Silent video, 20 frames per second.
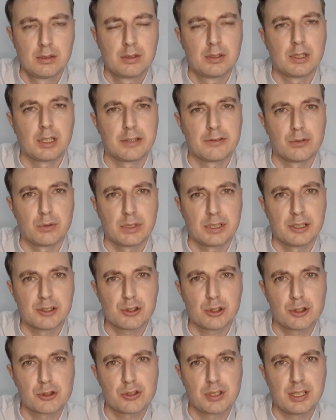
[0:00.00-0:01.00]
Hi everyone, it's
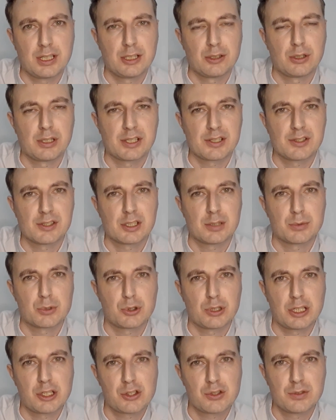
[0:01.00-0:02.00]
Andre here, Licensed
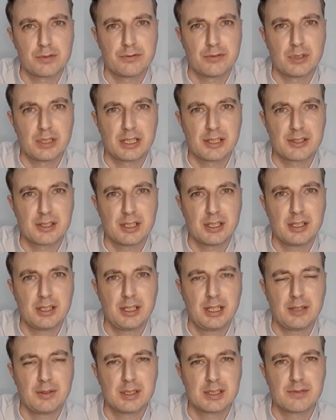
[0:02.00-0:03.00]
Immigration Advisor.
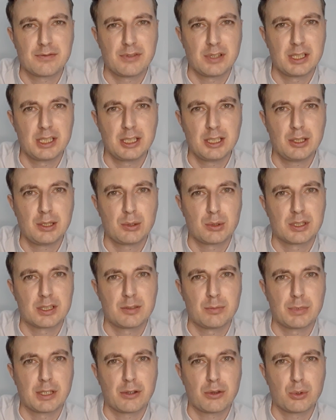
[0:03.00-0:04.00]
In this video, I want to
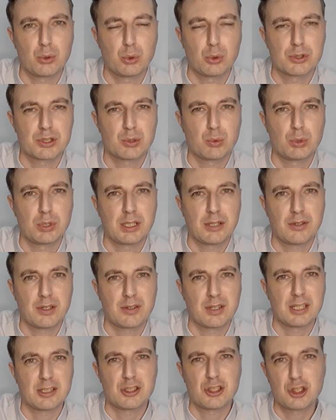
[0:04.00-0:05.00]
give my thoughts on when I think
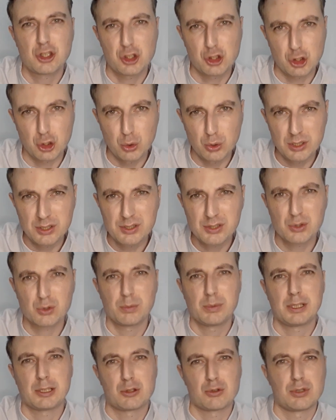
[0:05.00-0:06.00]
that students will
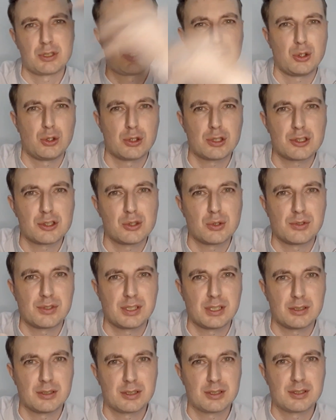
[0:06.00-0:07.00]
be able to return to New
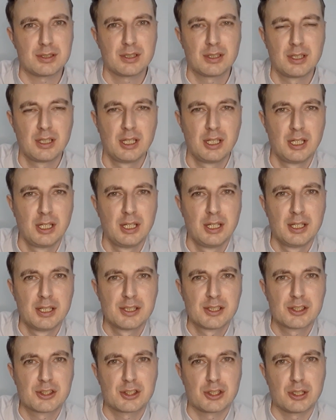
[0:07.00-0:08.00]
Zealand.
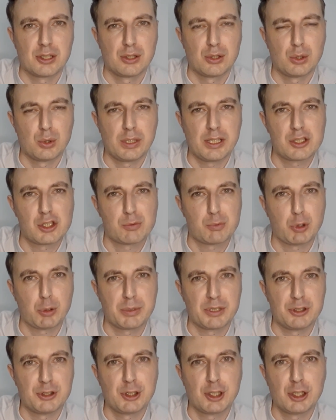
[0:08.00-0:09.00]
So, as you
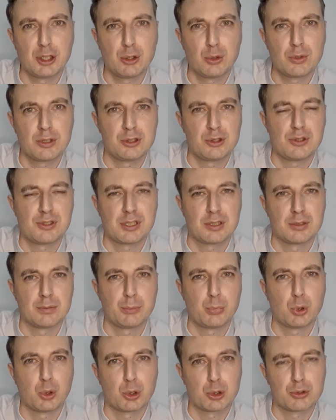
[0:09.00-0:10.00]
probably know, the New
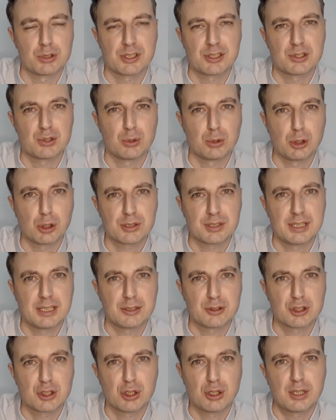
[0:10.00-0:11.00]
Zealand border is still locked
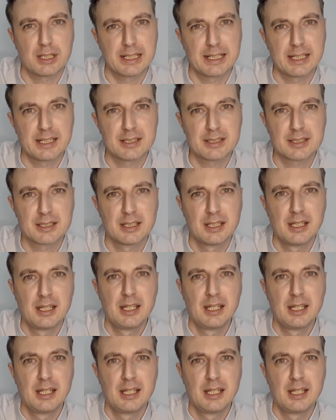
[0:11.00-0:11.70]
down tight.